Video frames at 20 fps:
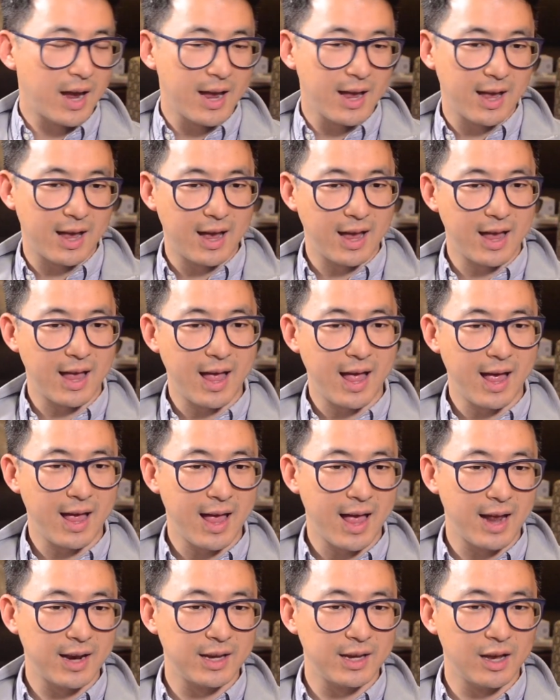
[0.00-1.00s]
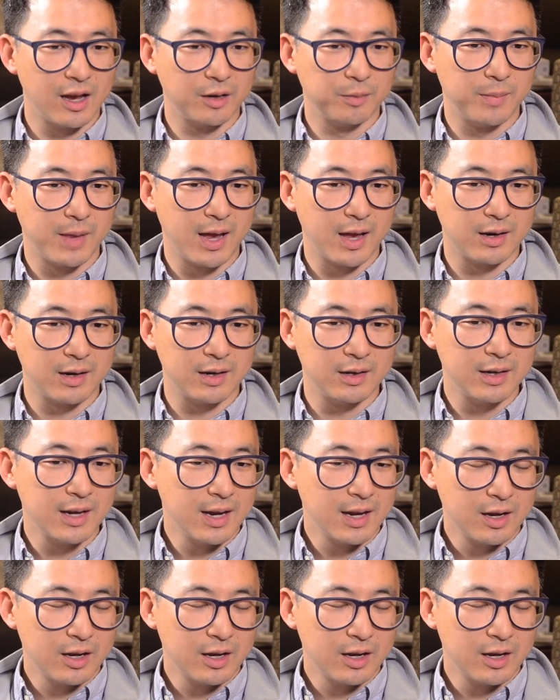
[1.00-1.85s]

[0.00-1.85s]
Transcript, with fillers: I had a young man, and